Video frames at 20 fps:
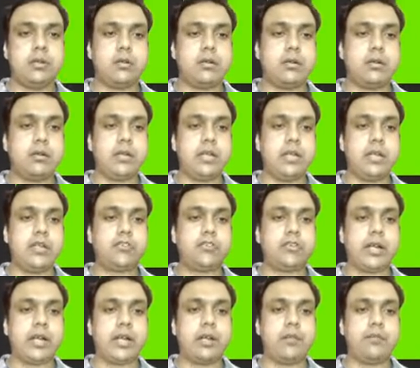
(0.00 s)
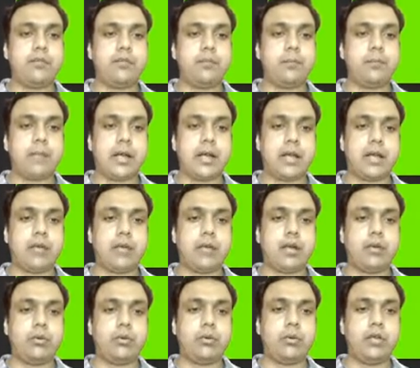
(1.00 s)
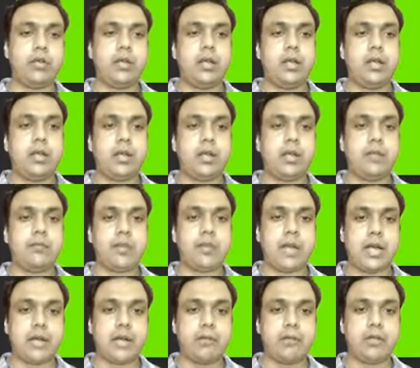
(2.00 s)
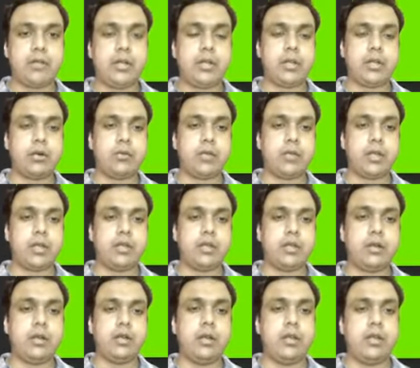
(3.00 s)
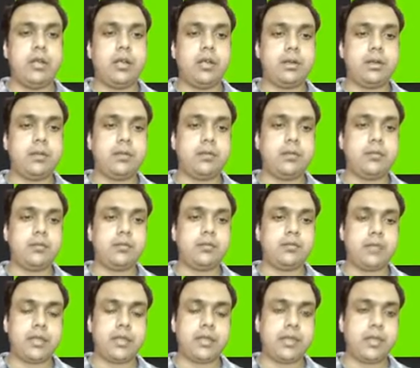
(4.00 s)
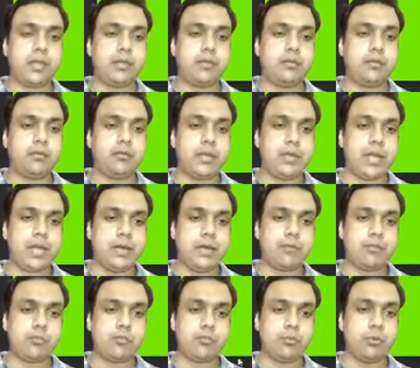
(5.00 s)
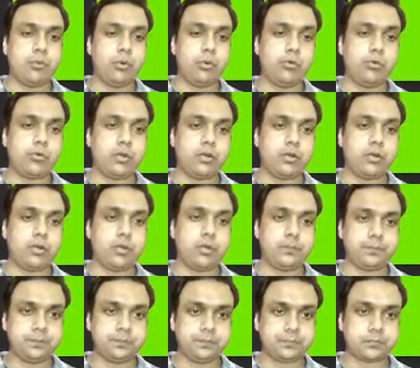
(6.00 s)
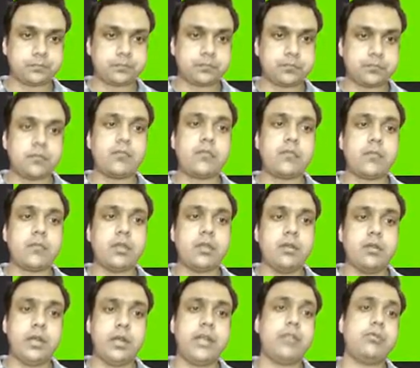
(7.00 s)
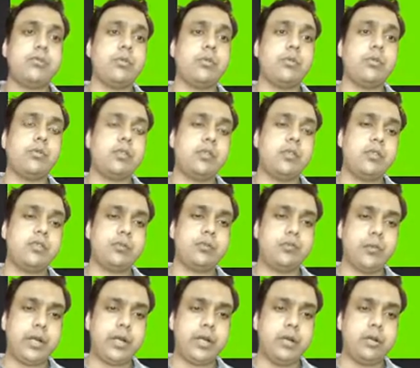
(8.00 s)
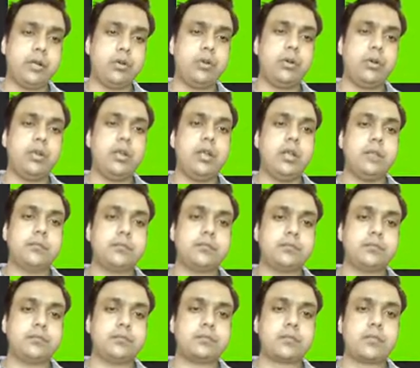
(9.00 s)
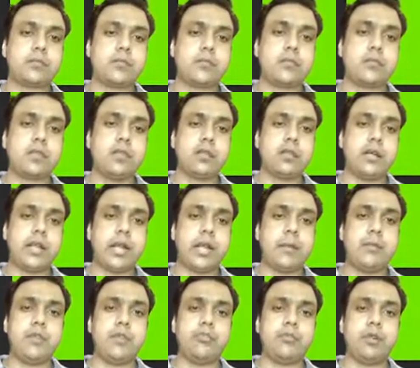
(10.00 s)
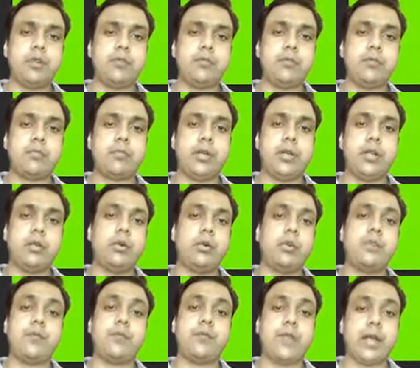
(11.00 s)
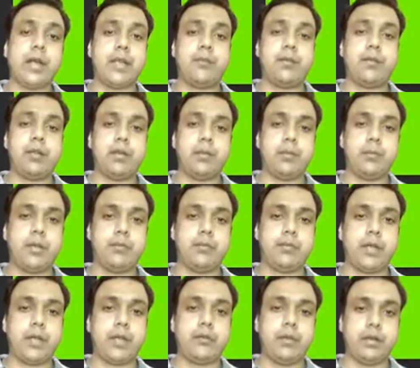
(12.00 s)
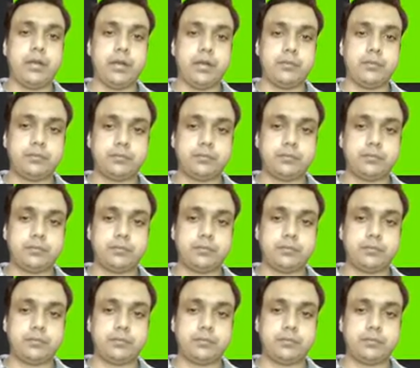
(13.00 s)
greenish kind of background, and we have a window over here. Then we have this blue circle, right? So this window, the dimension of this window is 500 by 500.